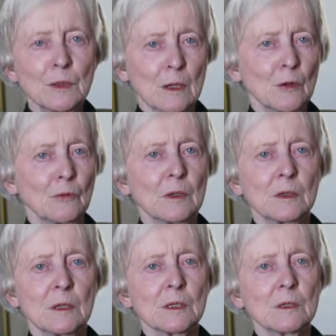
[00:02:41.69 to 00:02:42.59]
know
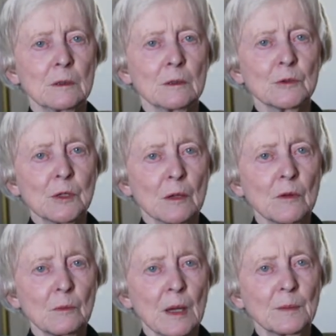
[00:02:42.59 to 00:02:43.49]
that this little
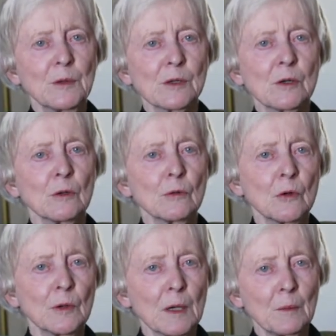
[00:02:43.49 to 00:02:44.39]
Southern Baptist girl
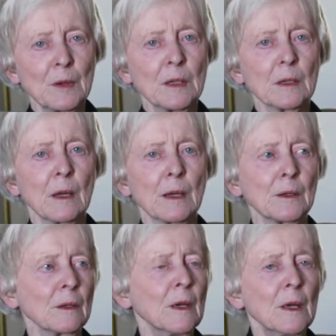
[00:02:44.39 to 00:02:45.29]
growing up in
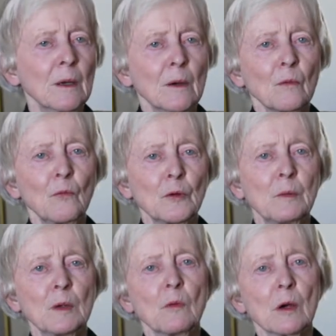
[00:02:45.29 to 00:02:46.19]
Atlanta
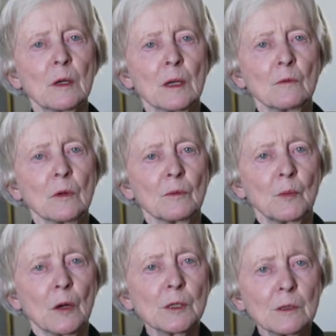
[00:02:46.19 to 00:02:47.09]
would be working with
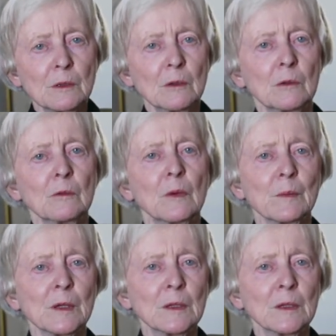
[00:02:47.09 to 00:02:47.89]
prostituted women